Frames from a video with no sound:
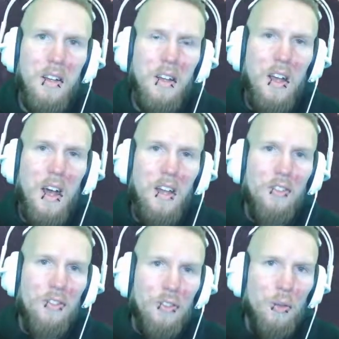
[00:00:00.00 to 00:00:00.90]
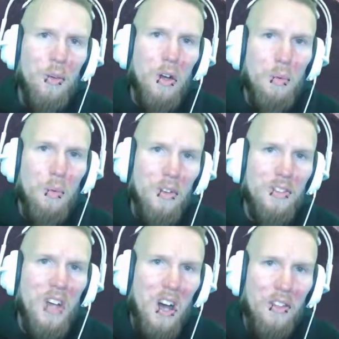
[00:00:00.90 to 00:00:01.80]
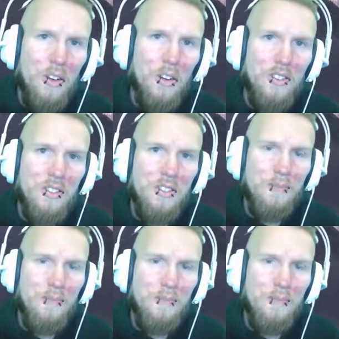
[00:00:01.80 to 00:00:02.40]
I do not want others